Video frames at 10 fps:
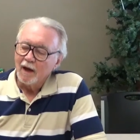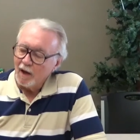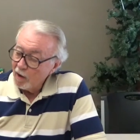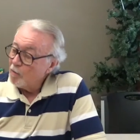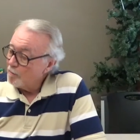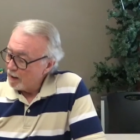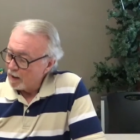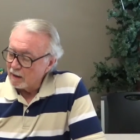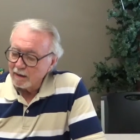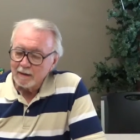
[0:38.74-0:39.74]
home
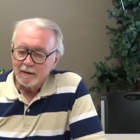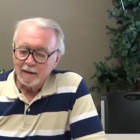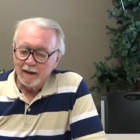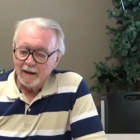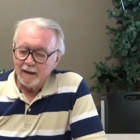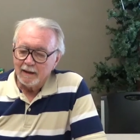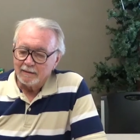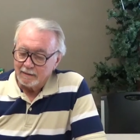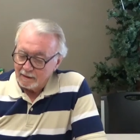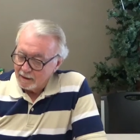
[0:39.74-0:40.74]
model, and
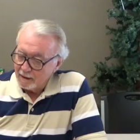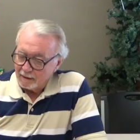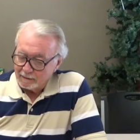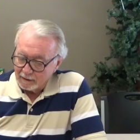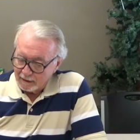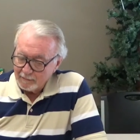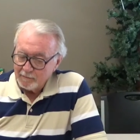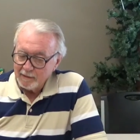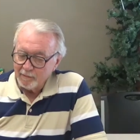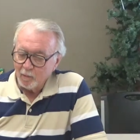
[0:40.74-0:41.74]
to keep
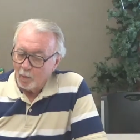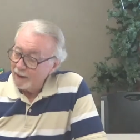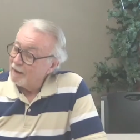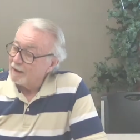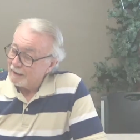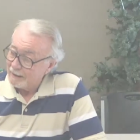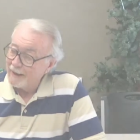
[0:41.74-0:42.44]
people well and